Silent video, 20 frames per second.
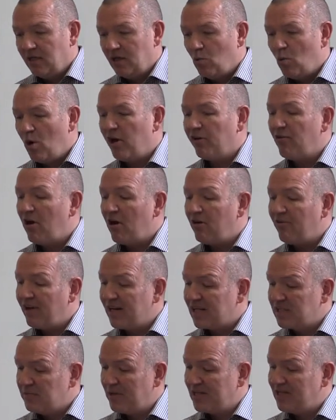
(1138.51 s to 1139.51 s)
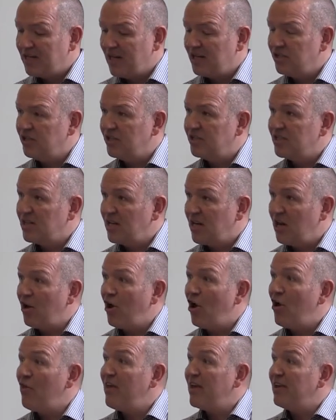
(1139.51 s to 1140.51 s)
What are our expectations, and
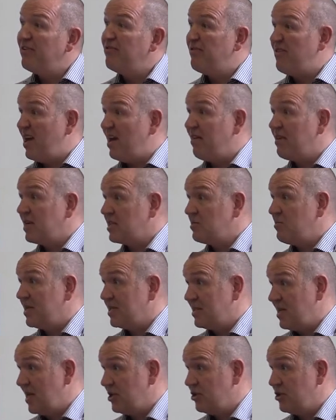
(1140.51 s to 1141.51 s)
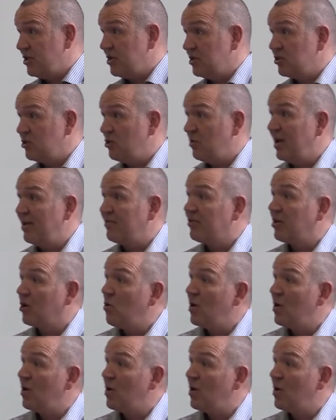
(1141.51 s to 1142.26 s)
are they fair expectations? So we have to